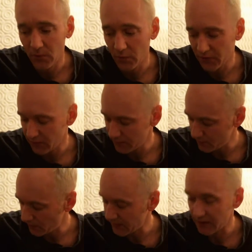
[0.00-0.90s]

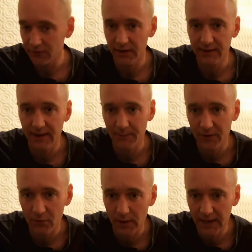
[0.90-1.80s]
with that treated top.
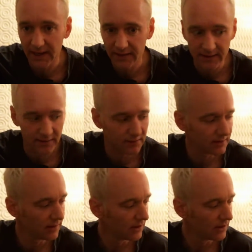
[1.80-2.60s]
That's why I got this.